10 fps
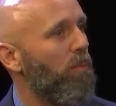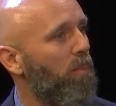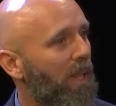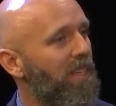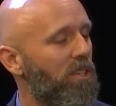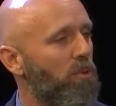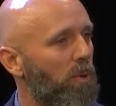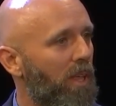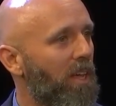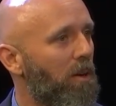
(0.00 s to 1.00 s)
places
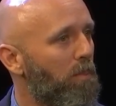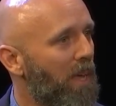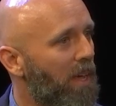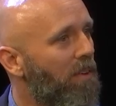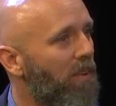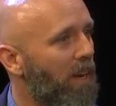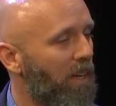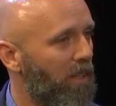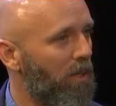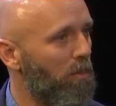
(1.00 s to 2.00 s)
where they could be innovating
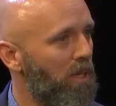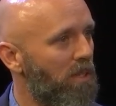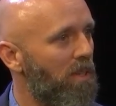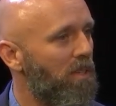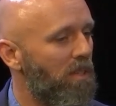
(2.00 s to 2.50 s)
in their business.